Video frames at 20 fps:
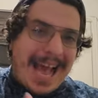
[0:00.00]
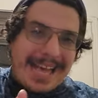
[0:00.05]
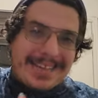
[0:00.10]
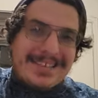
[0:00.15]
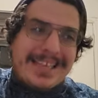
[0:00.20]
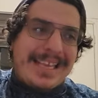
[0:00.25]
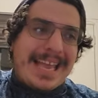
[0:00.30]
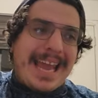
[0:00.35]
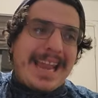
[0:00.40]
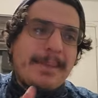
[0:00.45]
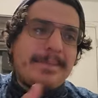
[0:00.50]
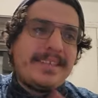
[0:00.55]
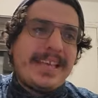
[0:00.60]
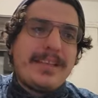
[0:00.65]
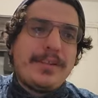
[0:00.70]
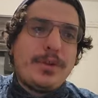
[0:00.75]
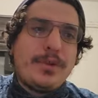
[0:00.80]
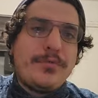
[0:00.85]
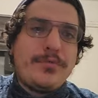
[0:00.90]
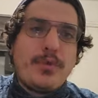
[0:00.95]
asking Adam
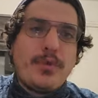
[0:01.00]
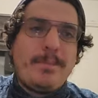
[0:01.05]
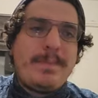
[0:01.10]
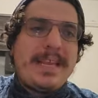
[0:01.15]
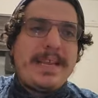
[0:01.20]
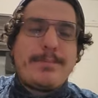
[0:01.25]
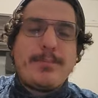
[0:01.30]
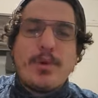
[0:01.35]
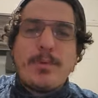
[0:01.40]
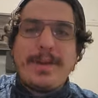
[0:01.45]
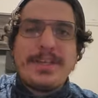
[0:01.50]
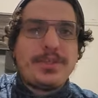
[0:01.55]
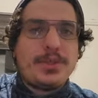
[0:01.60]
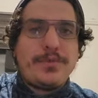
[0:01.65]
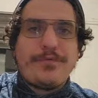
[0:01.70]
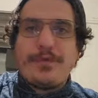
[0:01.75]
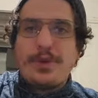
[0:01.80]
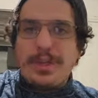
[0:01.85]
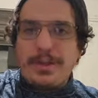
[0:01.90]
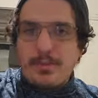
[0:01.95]
Sandler for being more
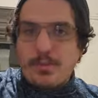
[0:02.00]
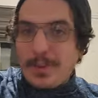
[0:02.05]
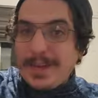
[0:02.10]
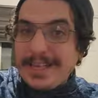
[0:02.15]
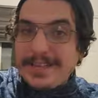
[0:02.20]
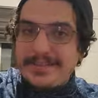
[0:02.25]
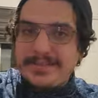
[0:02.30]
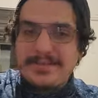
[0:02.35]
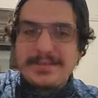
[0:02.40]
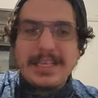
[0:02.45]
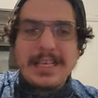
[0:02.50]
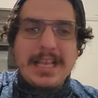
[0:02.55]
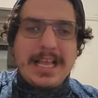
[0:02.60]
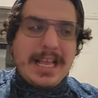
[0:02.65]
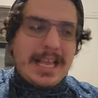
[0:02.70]
mature for weeks,